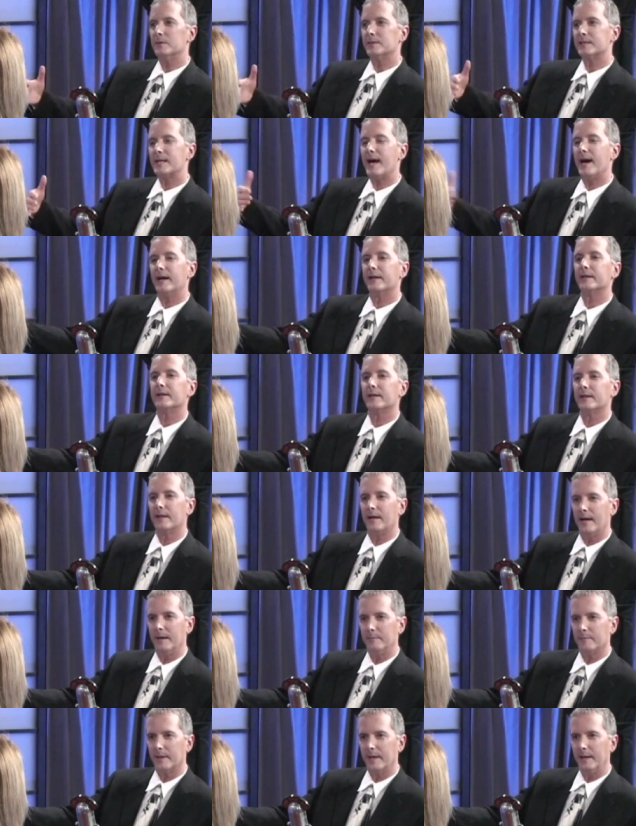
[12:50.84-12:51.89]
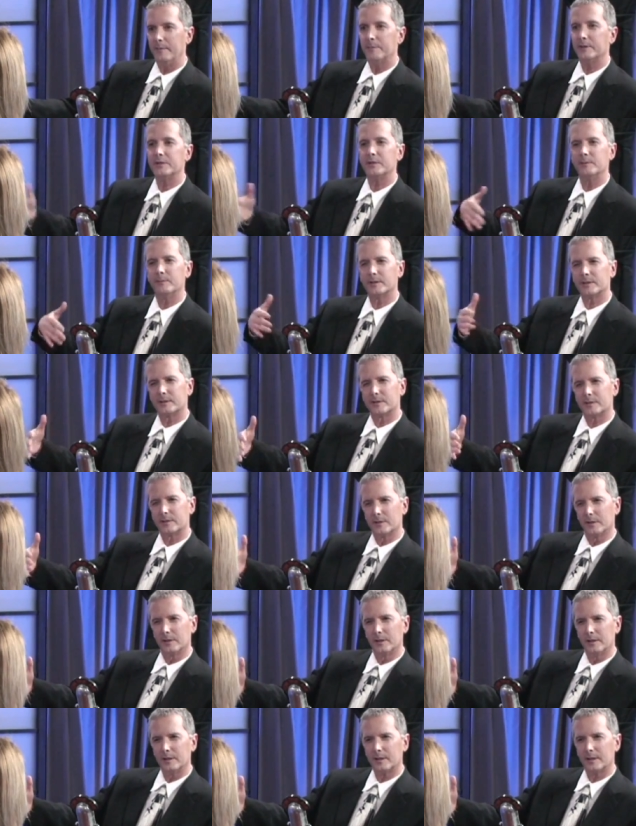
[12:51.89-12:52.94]
was out of the limelight, but she must have
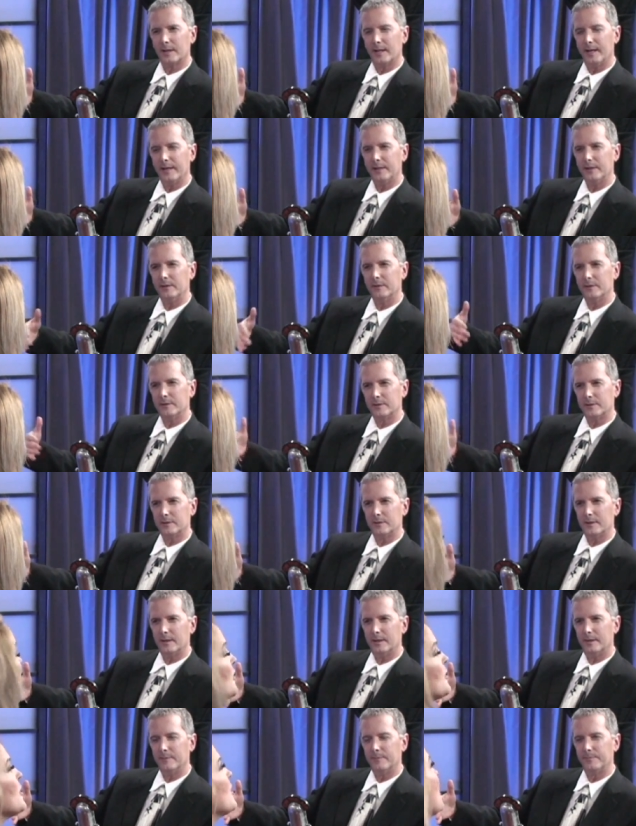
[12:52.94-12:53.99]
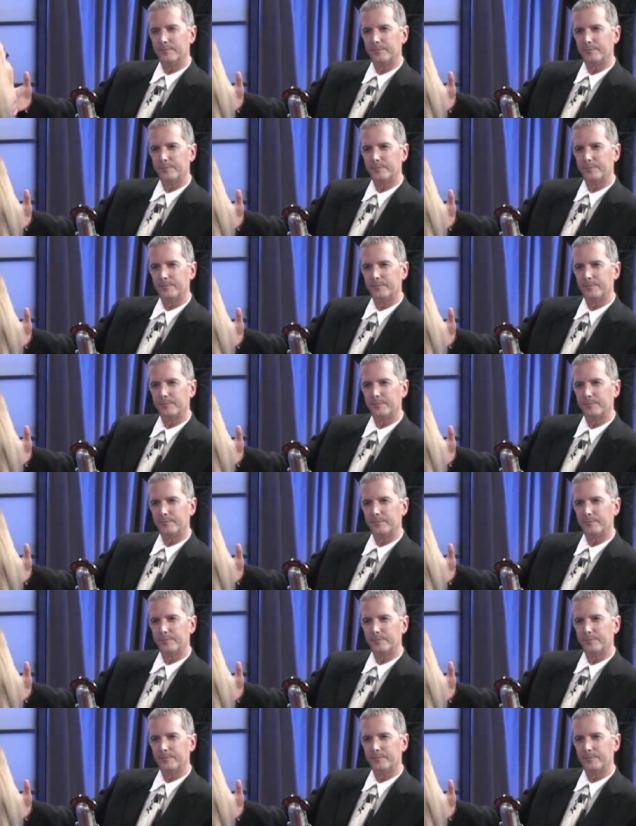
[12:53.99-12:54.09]
still looked like you. Did um...